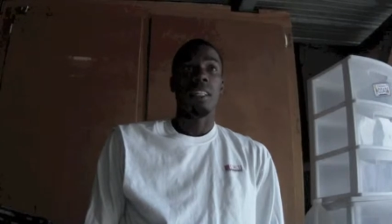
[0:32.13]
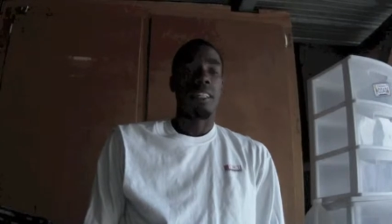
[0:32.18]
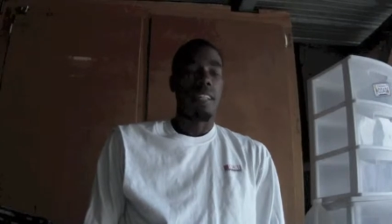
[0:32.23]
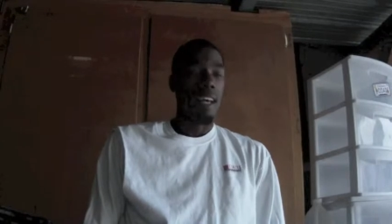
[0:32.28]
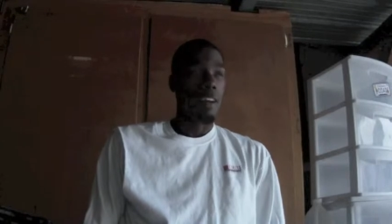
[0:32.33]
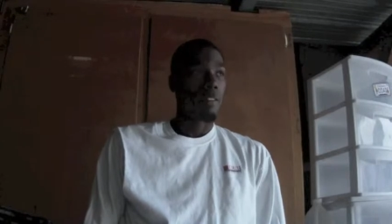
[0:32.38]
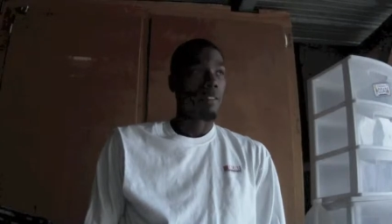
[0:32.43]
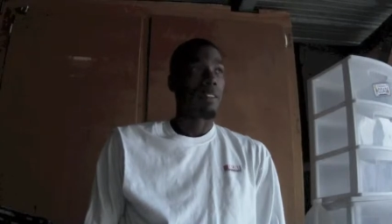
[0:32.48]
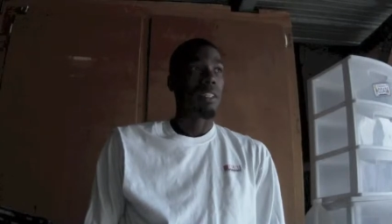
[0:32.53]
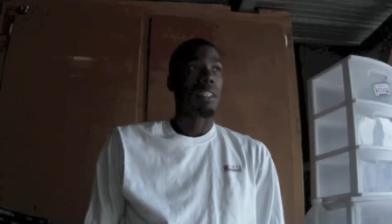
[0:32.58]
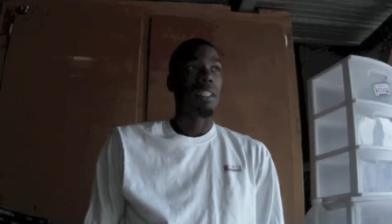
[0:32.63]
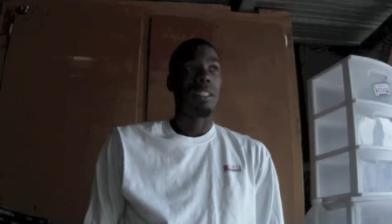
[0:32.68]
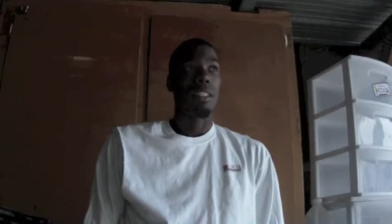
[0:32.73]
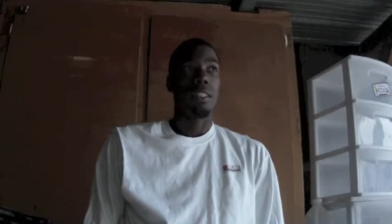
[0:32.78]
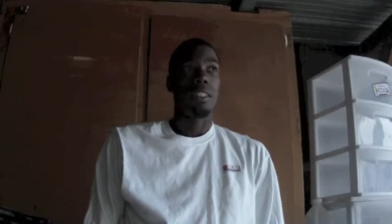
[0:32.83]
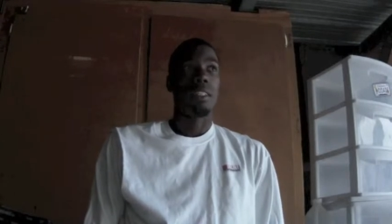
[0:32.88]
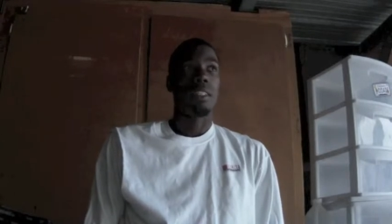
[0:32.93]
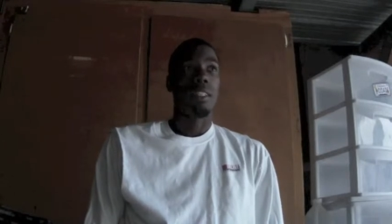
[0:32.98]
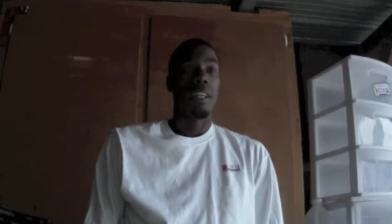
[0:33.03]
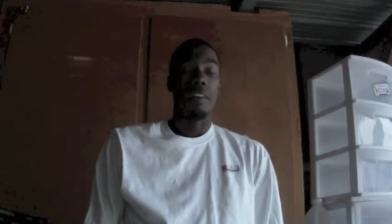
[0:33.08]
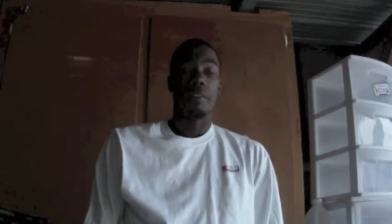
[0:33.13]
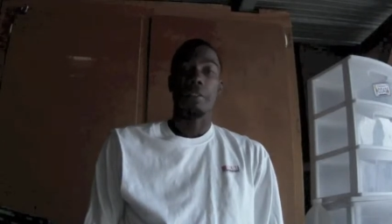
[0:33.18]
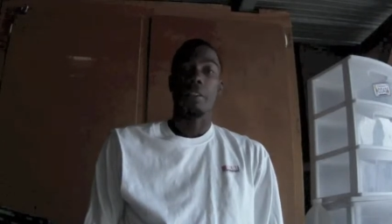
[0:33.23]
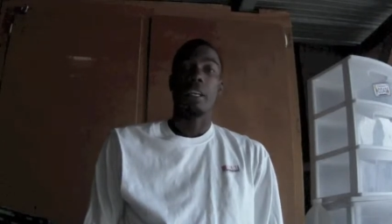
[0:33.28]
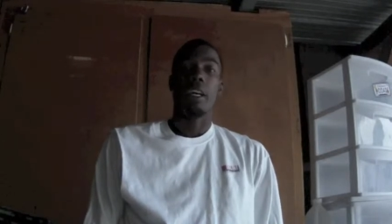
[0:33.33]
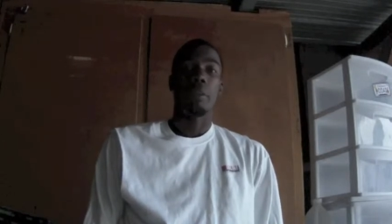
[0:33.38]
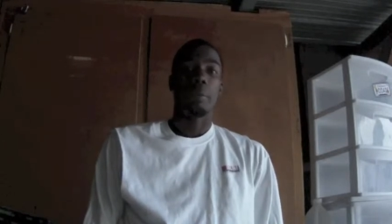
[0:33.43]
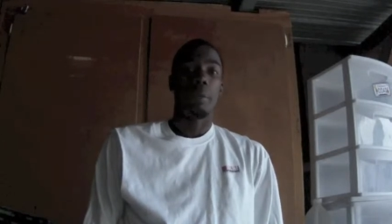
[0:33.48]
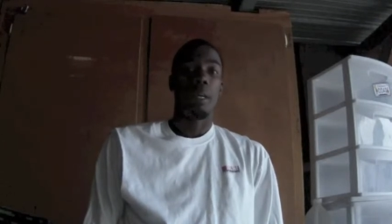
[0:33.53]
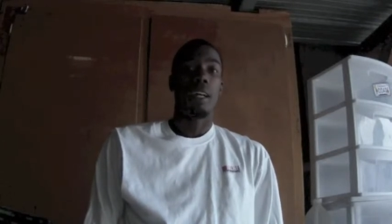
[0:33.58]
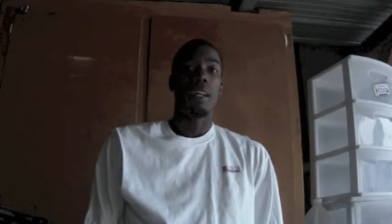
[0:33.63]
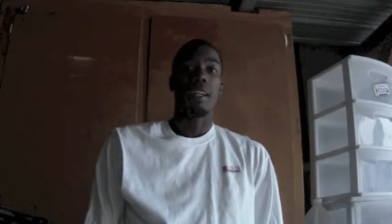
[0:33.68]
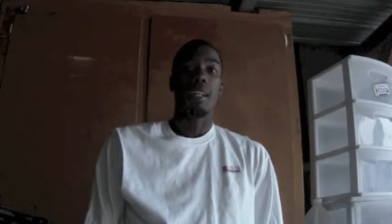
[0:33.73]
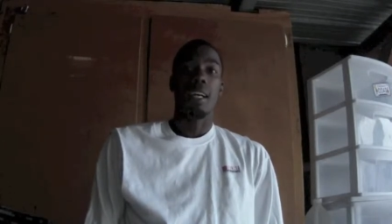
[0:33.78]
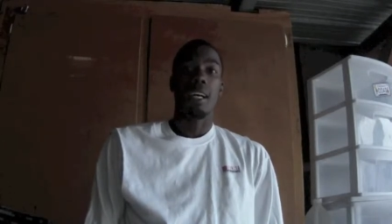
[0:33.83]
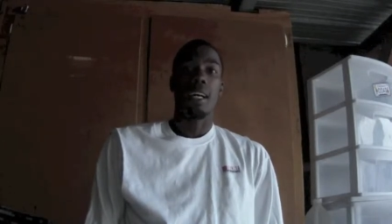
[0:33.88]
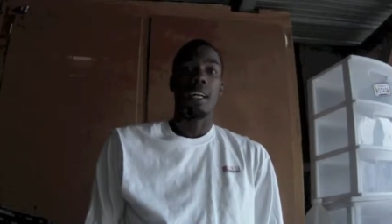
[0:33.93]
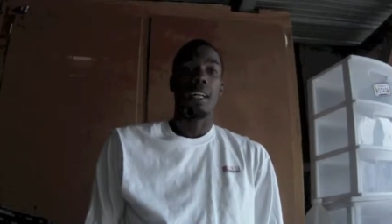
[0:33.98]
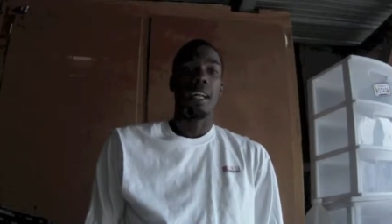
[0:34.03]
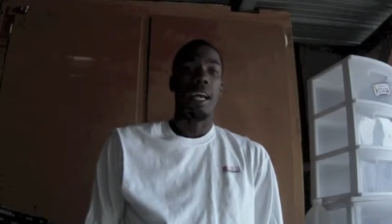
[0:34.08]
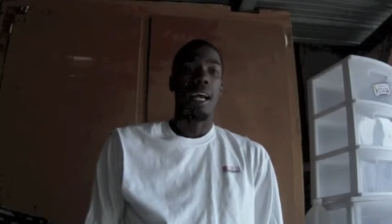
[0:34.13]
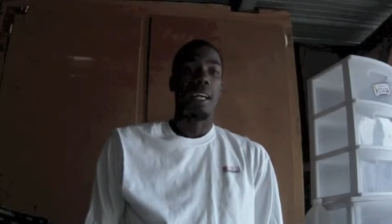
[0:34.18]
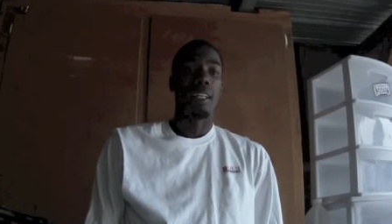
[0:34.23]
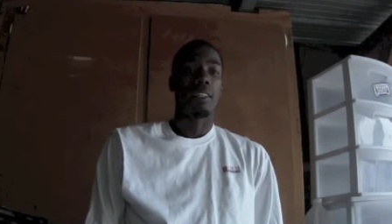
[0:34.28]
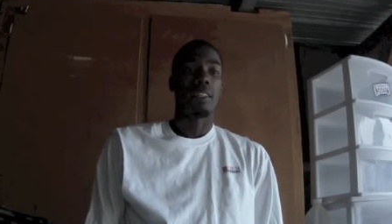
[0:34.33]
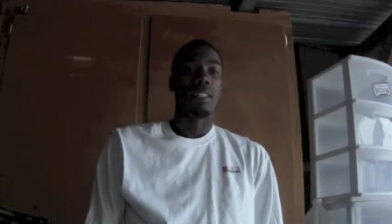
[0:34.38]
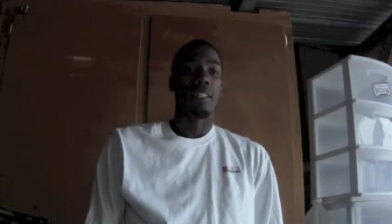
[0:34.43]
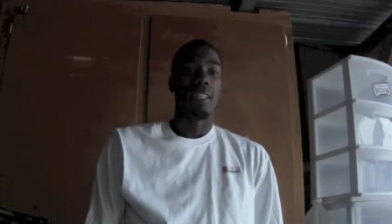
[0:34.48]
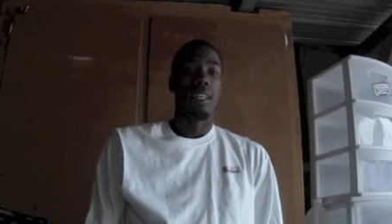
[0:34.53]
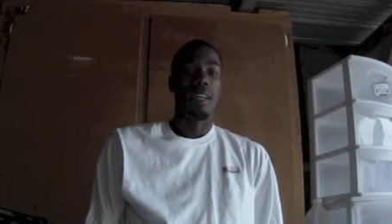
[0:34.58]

Definitely definitely helped me out a lot, actually.